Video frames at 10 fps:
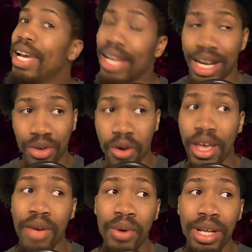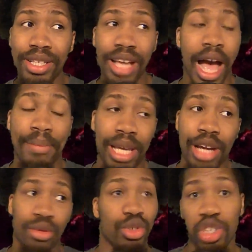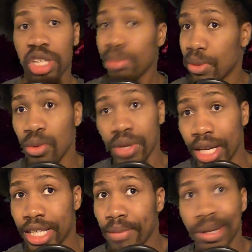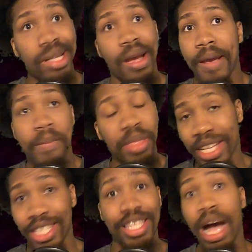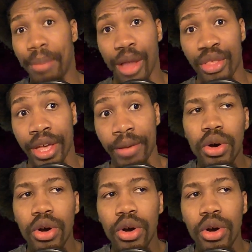I don't get with it. I mean, I don't judge people who does it, but it's just not my thing.